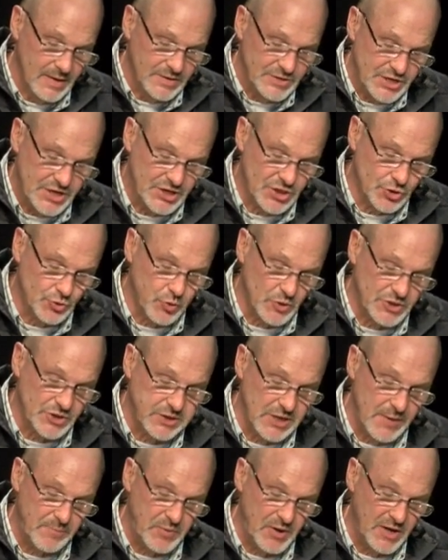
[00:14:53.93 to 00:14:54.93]
Jesus was
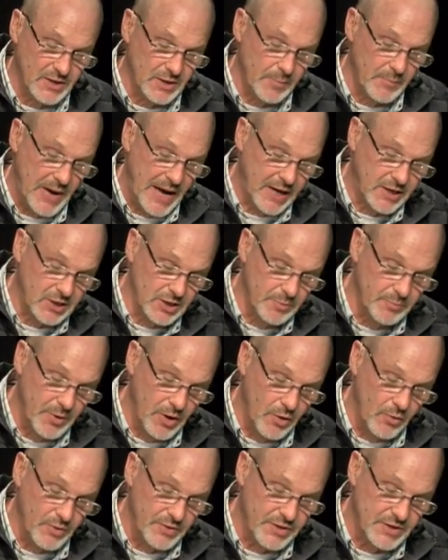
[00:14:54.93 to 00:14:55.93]
sleeping in the back of the
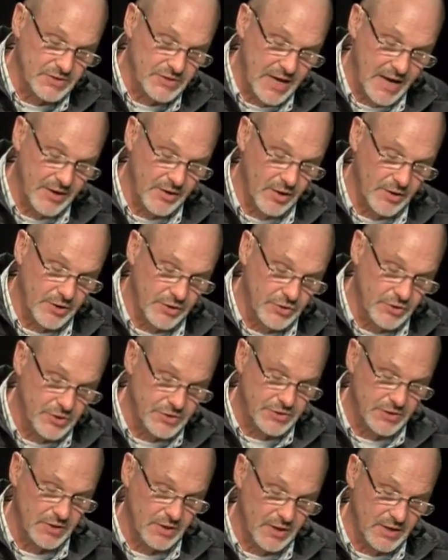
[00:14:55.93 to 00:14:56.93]
boat with his head on a cushion.